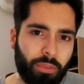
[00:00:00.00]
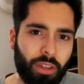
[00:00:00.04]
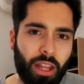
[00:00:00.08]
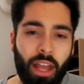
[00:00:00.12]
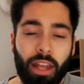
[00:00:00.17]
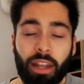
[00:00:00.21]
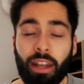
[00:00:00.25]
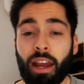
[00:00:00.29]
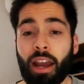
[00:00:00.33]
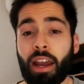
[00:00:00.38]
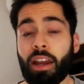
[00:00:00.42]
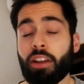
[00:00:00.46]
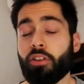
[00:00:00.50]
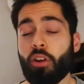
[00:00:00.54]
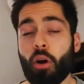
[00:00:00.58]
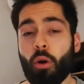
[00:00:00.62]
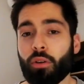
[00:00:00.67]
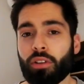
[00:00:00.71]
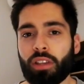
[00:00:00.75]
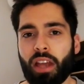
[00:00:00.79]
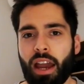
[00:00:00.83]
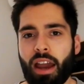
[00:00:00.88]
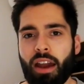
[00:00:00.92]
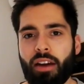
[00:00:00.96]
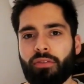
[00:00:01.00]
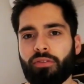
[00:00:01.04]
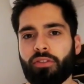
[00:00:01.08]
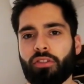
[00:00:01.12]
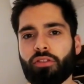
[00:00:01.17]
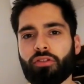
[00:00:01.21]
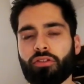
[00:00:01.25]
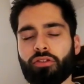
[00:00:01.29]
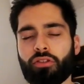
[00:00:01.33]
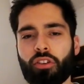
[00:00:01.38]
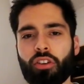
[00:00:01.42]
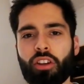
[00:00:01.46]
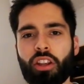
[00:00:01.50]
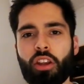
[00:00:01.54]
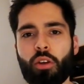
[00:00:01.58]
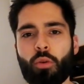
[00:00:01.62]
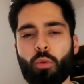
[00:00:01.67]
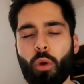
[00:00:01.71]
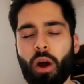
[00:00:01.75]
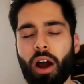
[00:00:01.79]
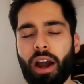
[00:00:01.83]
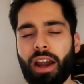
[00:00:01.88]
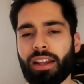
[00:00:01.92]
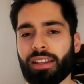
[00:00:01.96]
And I don't have the study
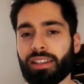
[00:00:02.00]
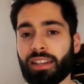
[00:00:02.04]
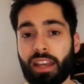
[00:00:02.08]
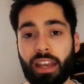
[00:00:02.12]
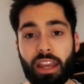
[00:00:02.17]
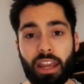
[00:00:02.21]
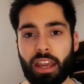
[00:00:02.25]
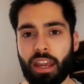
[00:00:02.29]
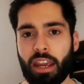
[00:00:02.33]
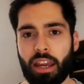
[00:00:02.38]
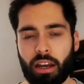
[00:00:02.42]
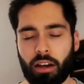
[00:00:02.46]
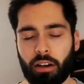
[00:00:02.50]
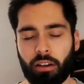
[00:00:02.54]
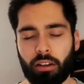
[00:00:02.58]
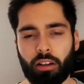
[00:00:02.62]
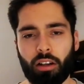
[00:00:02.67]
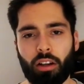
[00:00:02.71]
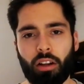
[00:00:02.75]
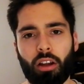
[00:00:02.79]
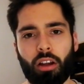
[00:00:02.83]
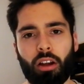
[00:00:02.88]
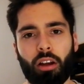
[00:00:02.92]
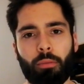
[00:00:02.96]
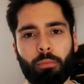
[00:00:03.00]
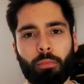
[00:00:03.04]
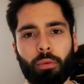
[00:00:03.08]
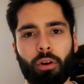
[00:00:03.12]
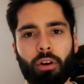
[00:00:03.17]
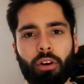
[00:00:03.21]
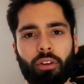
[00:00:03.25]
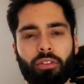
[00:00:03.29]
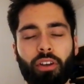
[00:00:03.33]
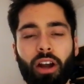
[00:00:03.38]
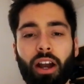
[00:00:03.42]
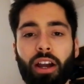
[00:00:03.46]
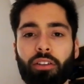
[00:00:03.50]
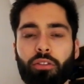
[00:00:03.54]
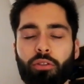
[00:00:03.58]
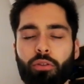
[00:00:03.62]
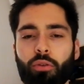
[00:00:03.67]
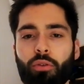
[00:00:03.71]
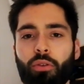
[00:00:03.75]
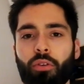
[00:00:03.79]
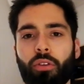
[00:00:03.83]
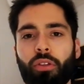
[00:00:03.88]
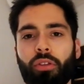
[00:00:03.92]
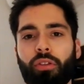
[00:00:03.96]
right here, but I
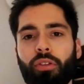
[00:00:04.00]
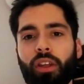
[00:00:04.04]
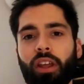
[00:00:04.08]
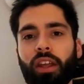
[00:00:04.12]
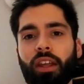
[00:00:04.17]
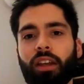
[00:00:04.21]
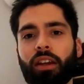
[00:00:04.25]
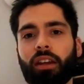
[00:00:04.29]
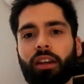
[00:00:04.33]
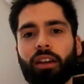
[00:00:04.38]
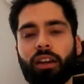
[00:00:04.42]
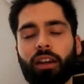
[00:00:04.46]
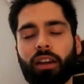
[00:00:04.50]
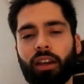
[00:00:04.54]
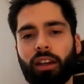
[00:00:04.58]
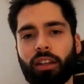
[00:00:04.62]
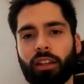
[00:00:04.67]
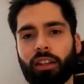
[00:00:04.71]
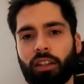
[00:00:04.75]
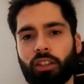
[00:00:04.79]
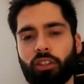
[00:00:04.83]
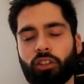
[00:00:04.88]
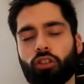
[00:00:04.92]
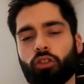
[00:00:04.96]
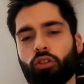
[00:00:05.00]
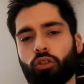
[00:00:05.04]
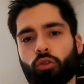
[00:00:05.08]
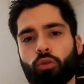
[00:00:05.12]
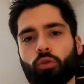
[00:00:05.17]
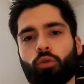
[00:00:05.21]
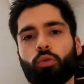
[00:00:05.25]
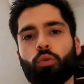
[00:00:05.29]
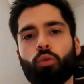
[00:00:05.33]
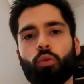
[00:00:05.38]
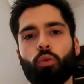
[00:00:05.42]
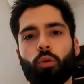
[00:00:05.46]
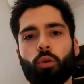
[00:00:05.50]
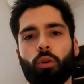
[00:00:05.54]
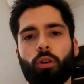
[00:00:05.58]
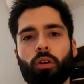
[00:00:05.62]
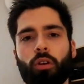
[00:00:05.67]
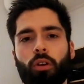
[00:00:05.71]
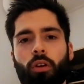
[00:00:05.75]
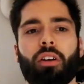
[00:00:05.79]
do think it is true.